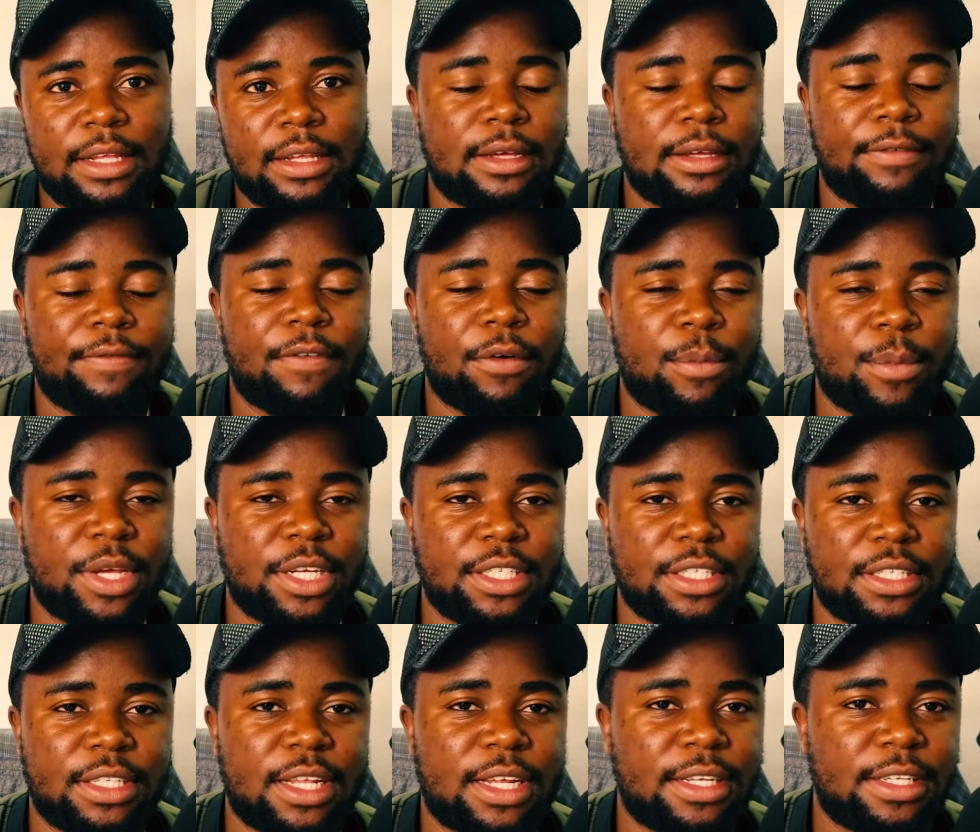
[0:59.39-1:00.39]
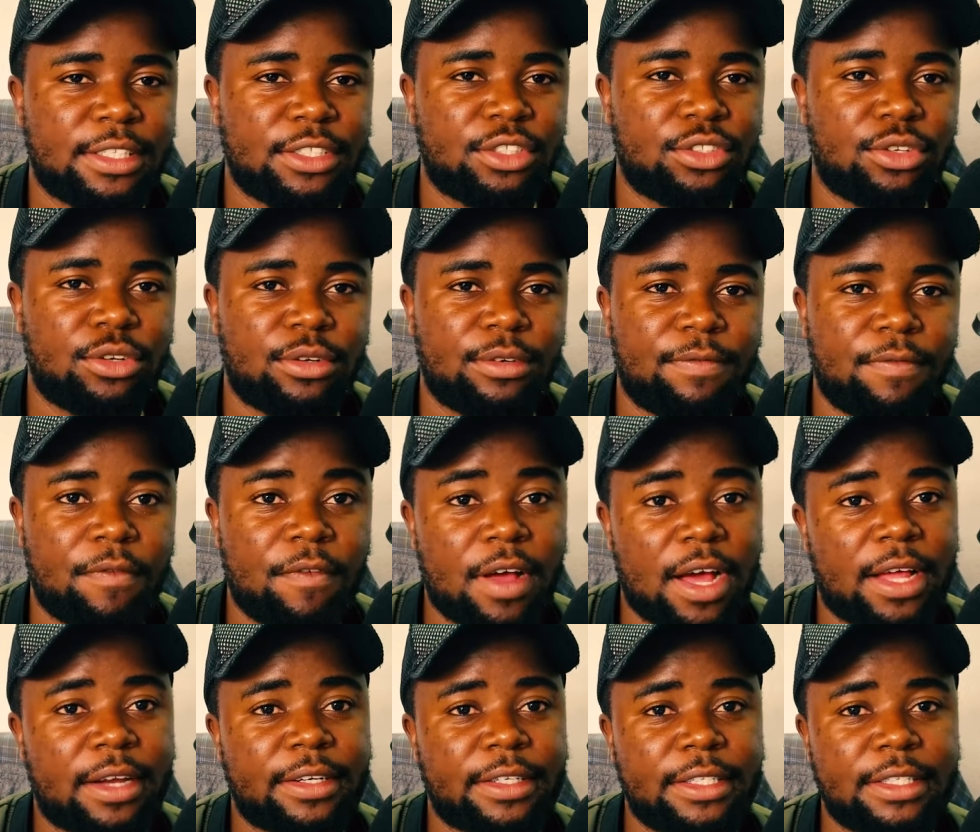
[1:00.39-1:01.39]
information that is not
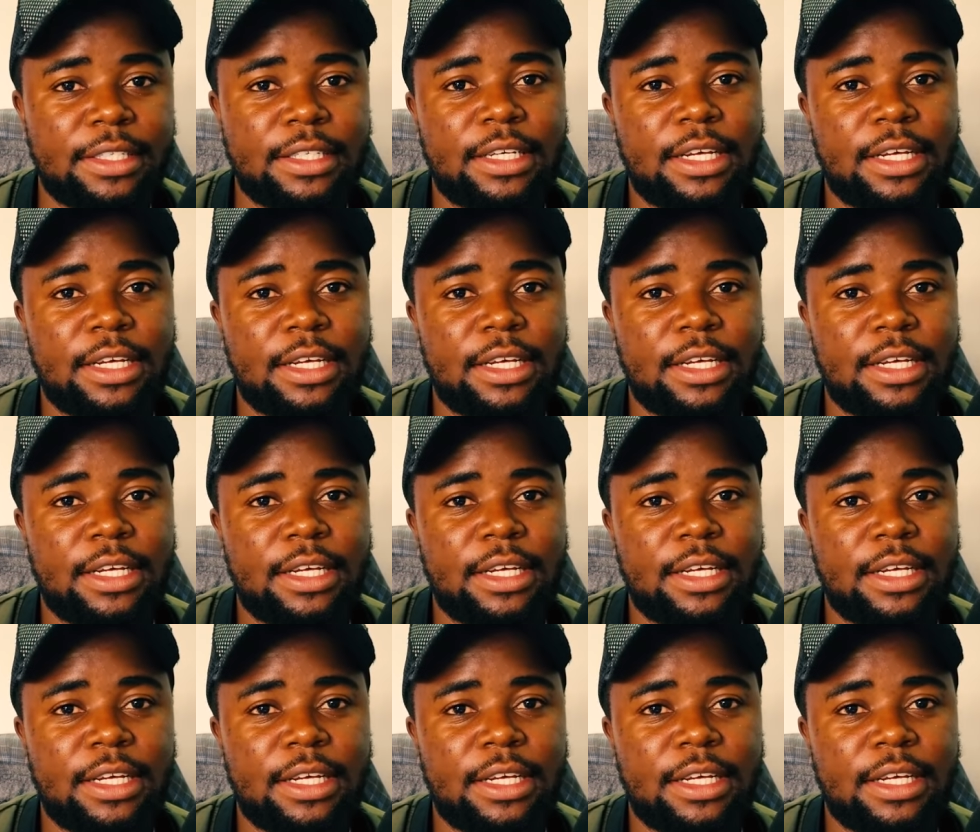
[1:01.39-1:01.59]
valid.